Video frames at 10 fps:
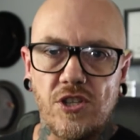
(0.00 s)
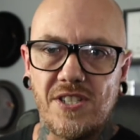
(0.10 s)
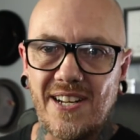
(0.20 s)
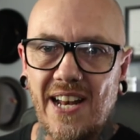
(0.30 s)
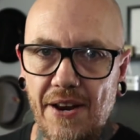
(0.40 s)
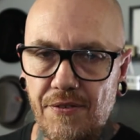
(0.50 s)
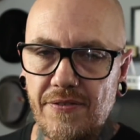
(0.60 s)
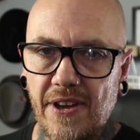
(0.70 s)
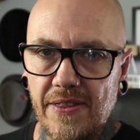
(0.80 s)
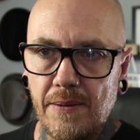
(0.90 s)
just to
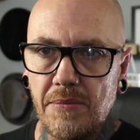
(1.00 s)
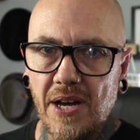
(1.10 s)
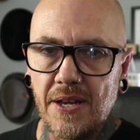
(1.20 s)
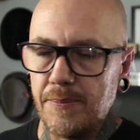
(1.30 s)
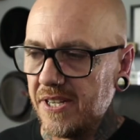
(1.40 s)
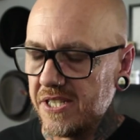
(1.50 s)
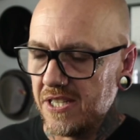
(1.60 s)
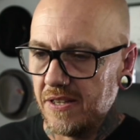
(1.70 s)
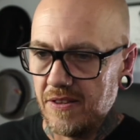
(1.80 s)
clarify then, Barnabus,